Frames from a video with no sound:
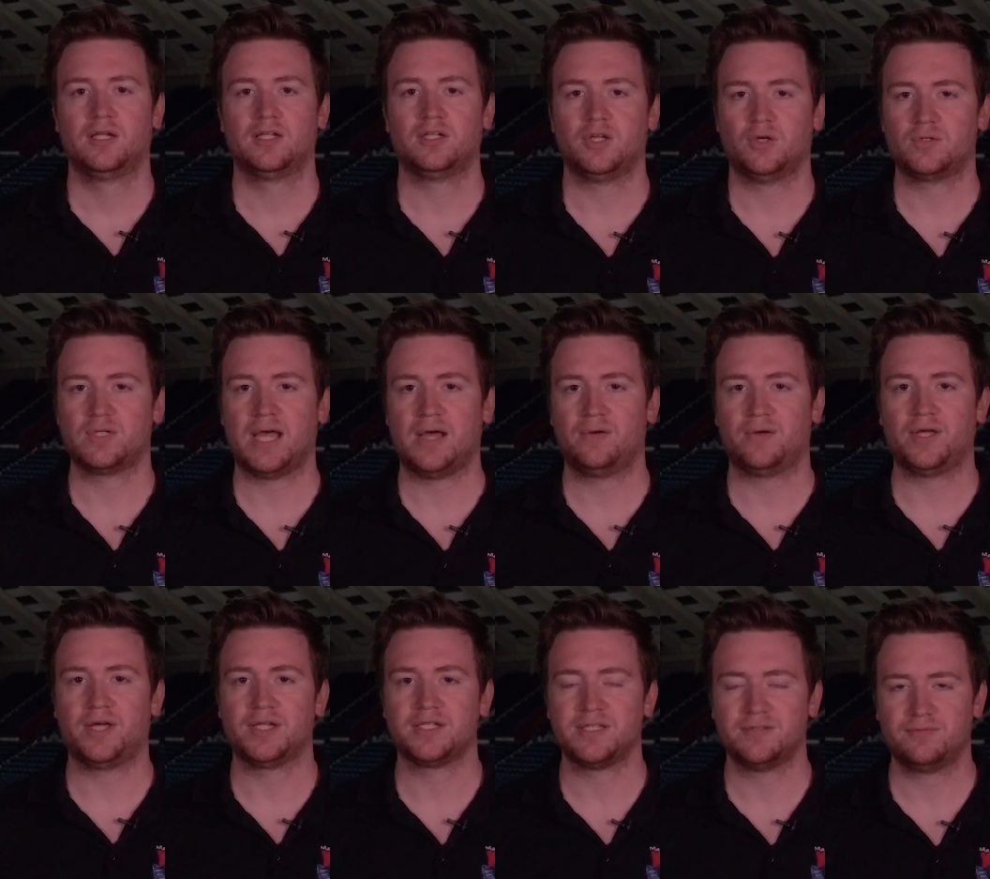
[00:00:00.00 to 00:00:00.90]
No doubt
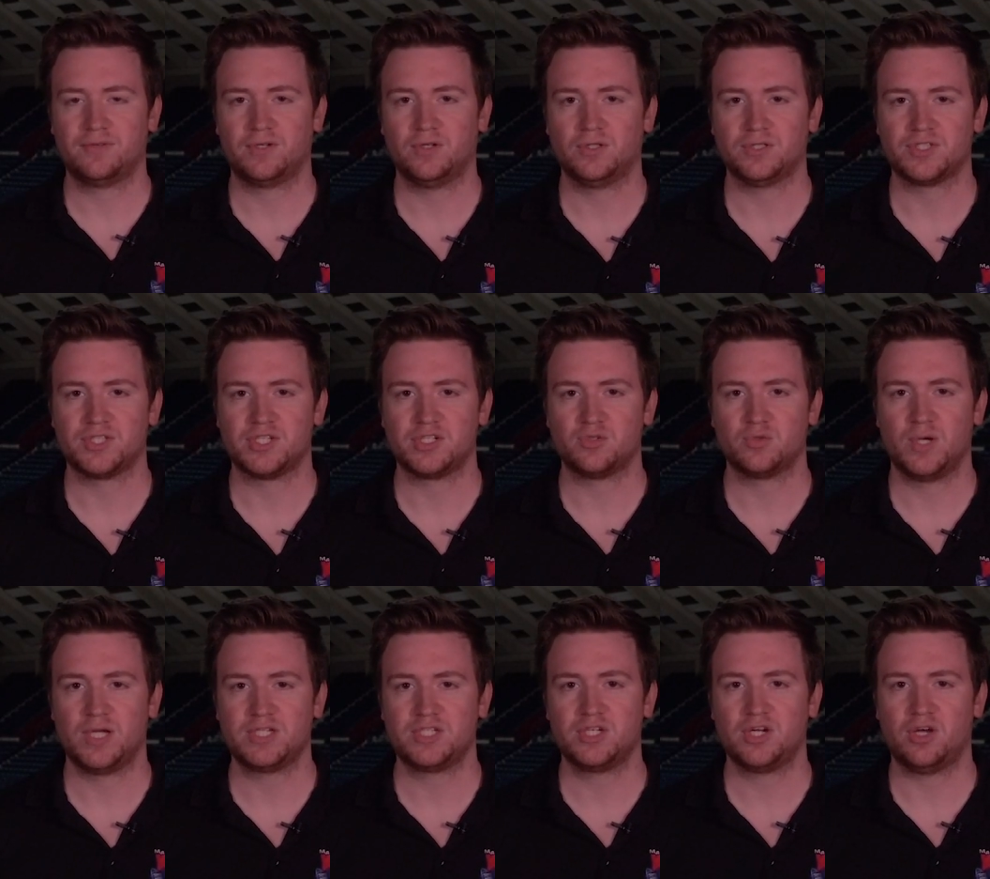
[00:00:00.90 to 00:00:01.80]
a difficult
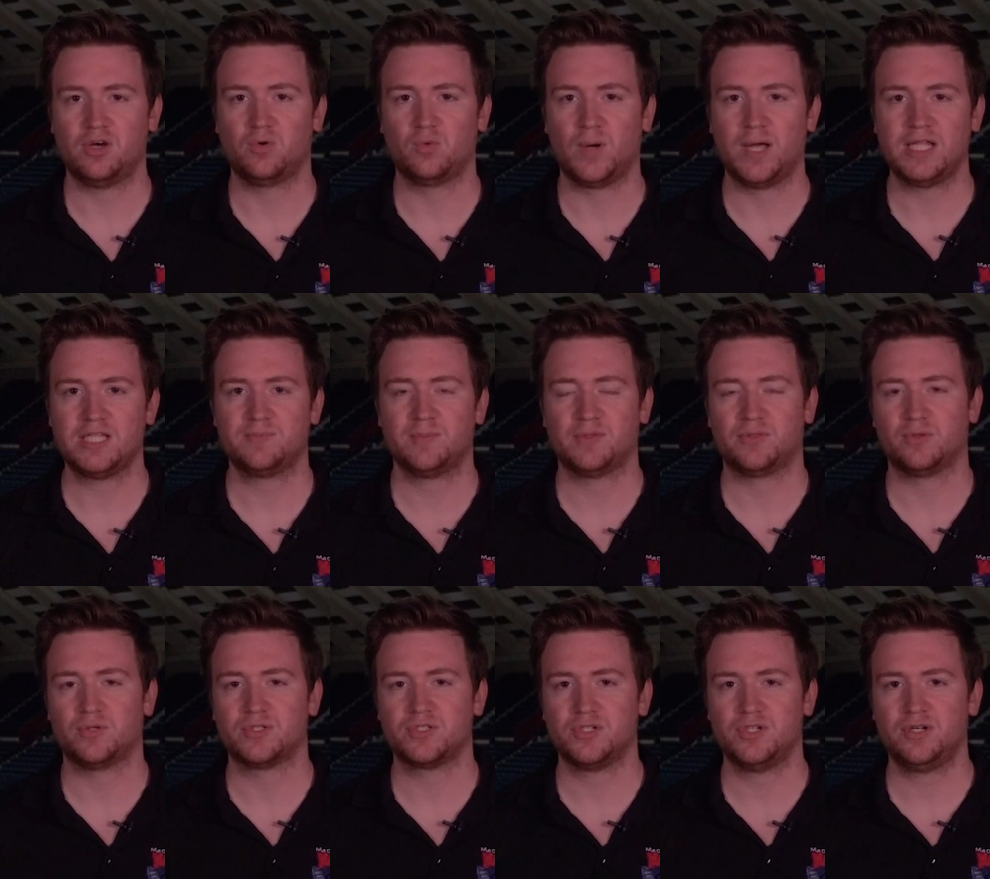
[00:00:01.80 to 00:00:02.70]
situation awaits, but the
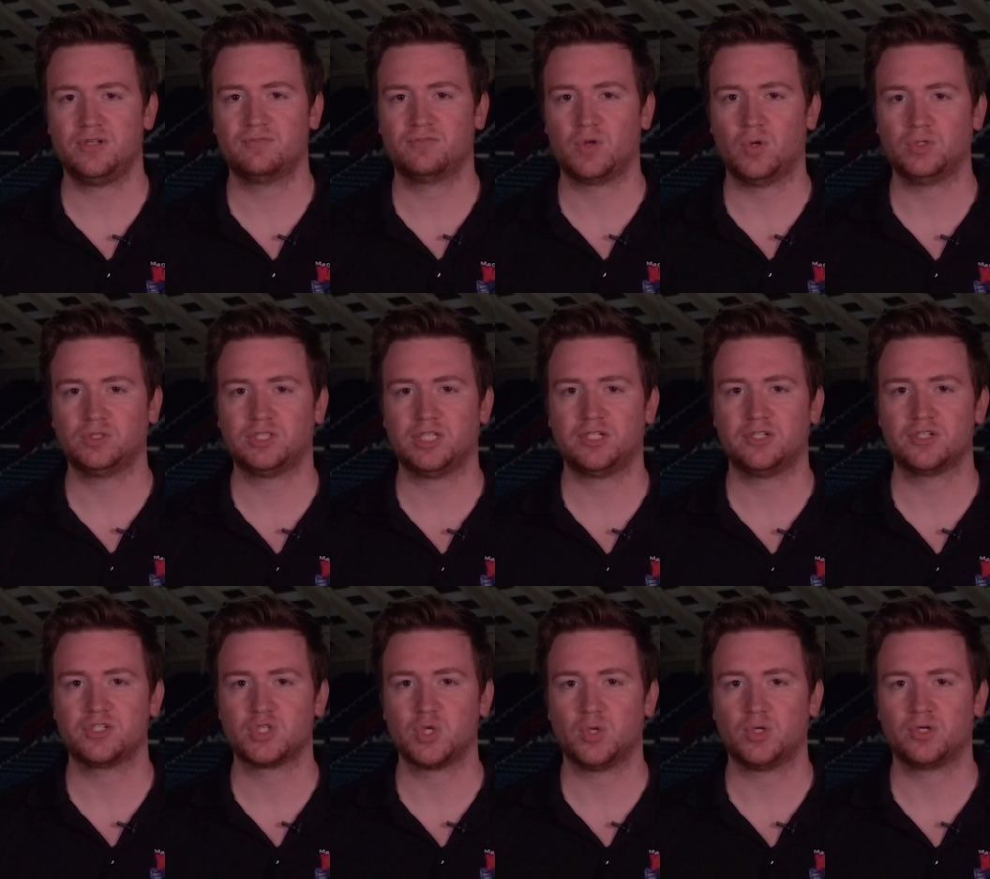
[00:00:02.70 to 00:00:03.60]
return of
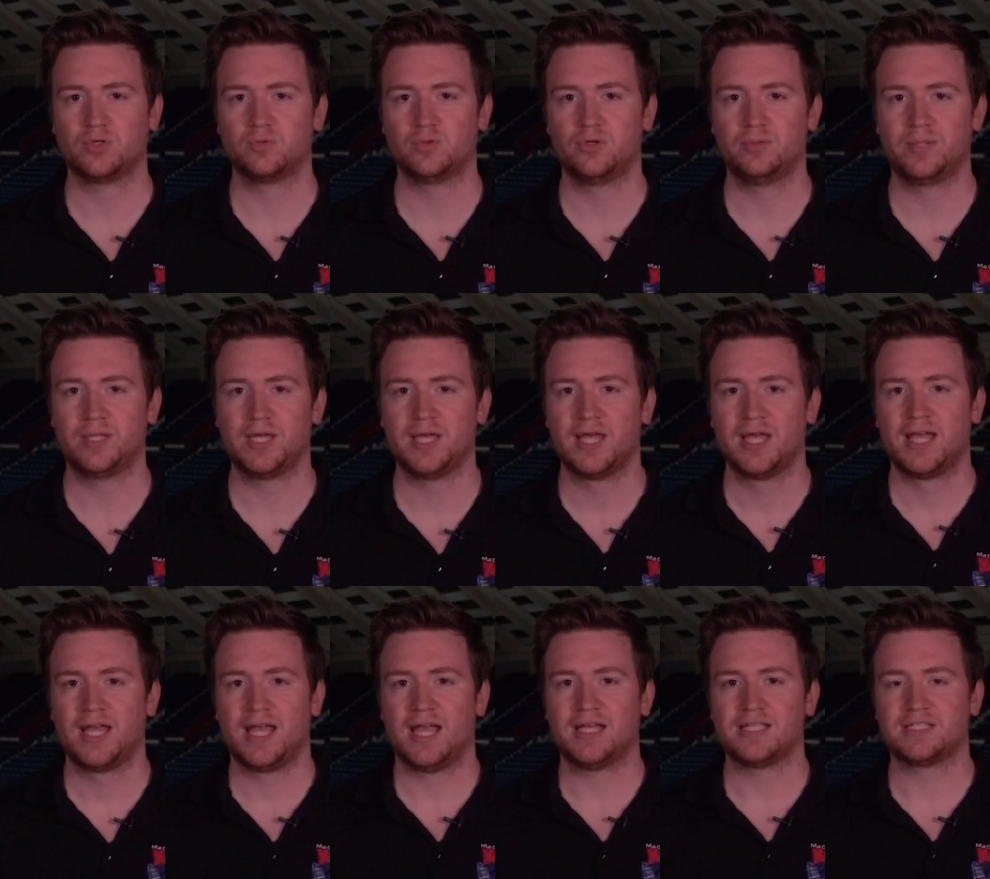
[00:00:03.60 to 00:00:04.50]
goaltender Jordan Ruby
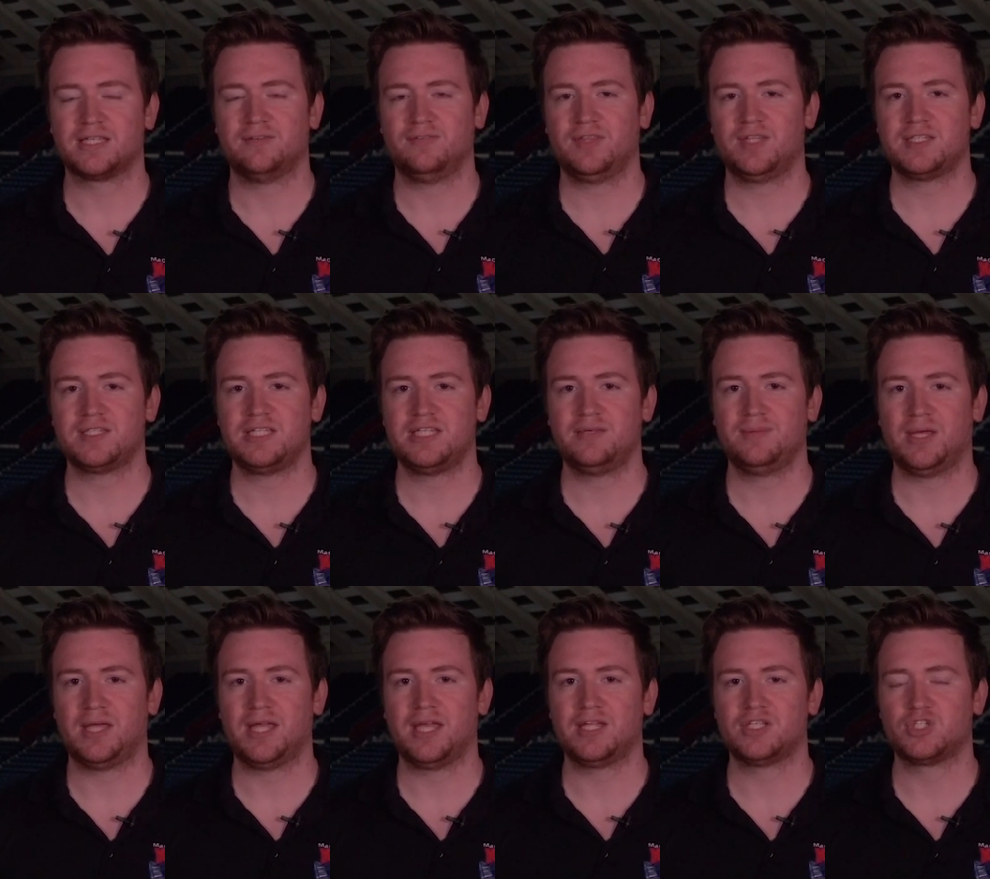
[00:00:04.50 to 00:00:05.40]
has given the team
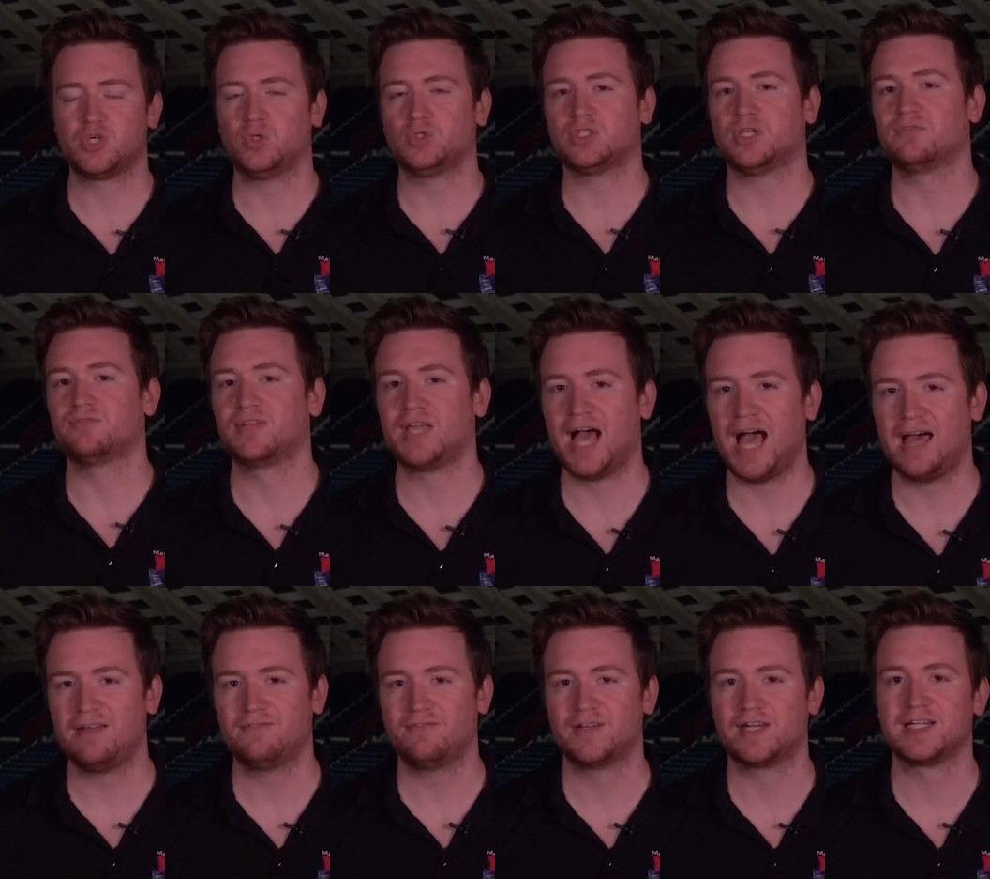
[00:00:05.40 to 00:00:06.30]
a jolt of
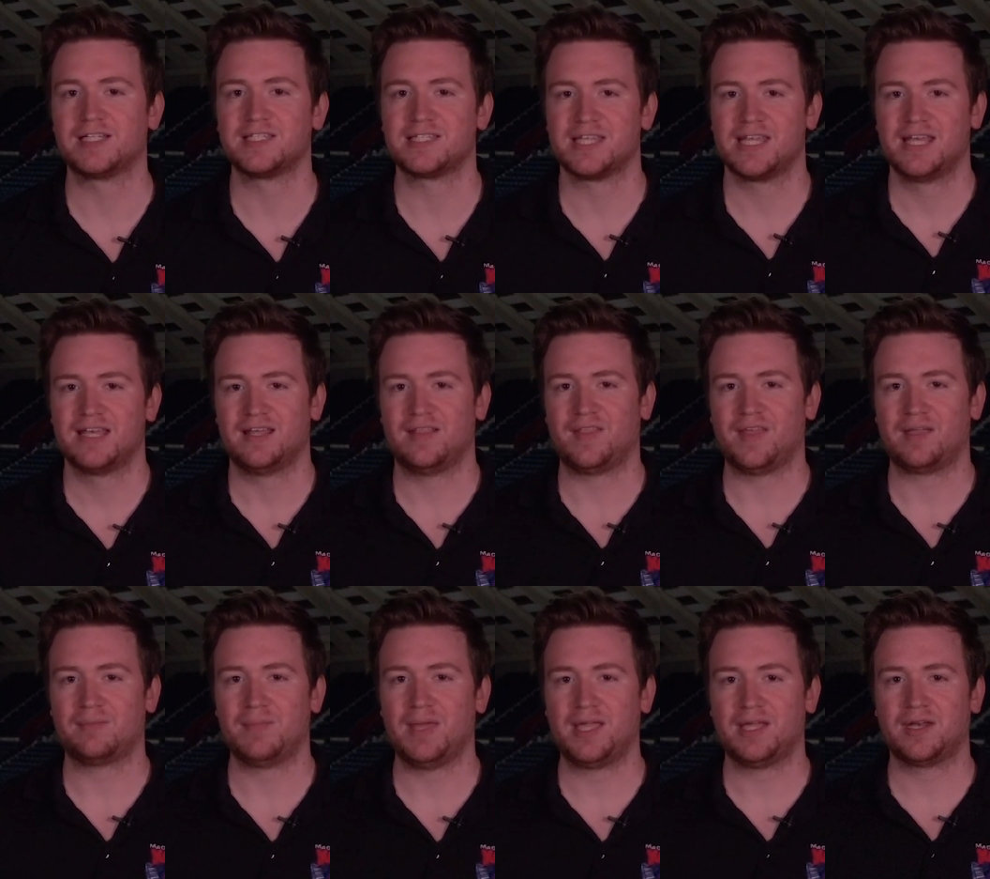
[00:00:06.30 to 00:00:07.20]
confidence that they
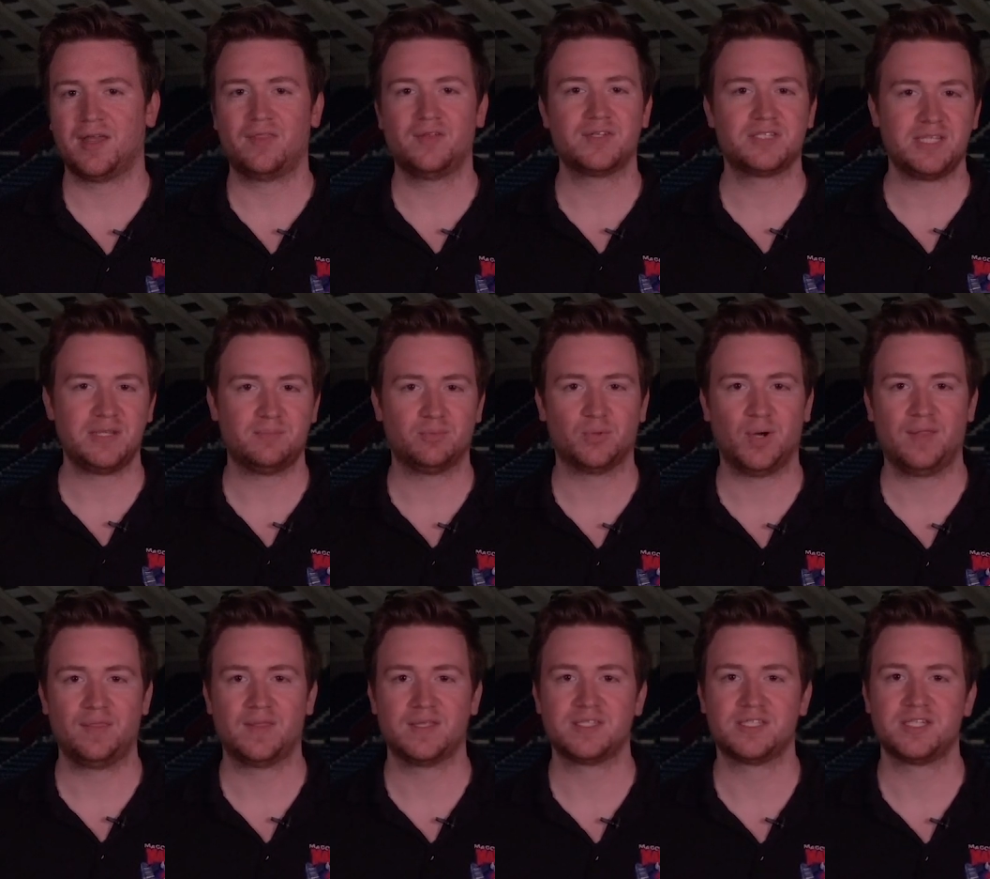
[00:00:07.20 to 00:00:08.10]
can make another deep
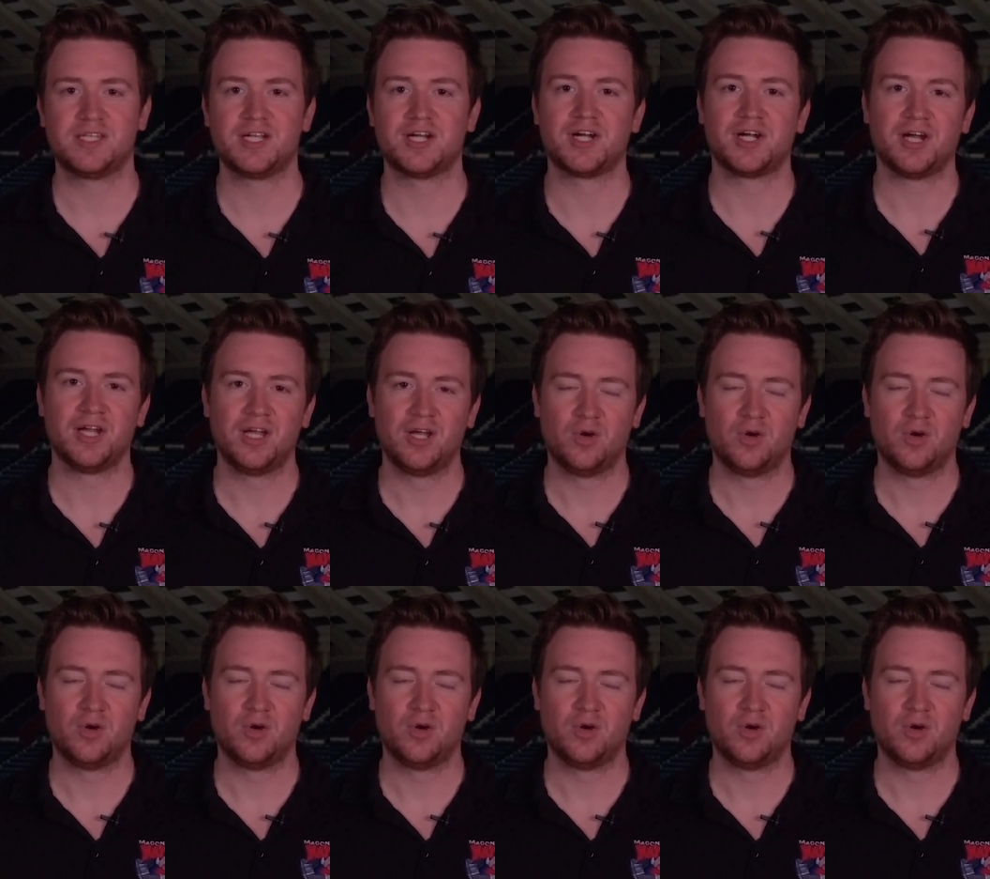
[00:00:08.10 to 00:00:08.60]
run this year.